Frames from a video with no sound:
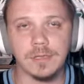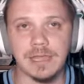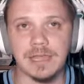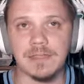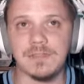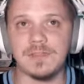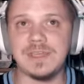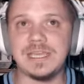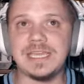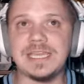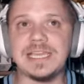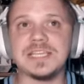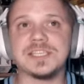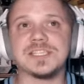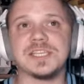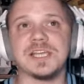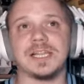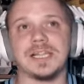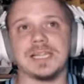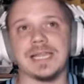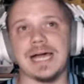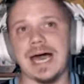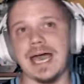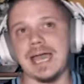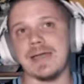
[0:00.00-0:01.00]
And these
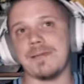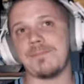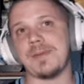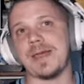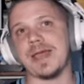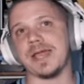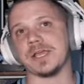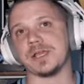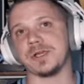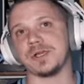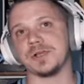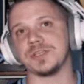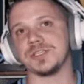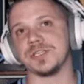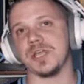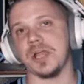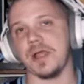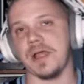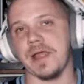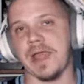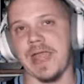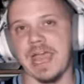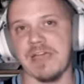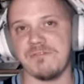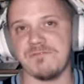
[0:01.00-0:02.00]
linebackers
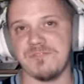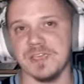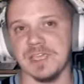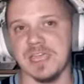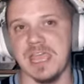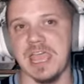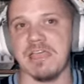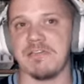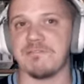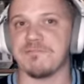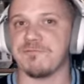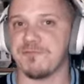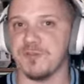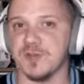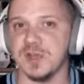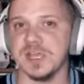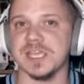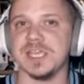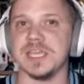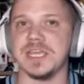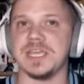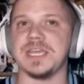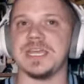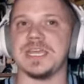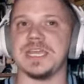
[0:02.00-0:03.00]
are having a
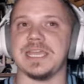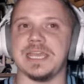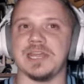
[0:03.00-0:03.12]
freaking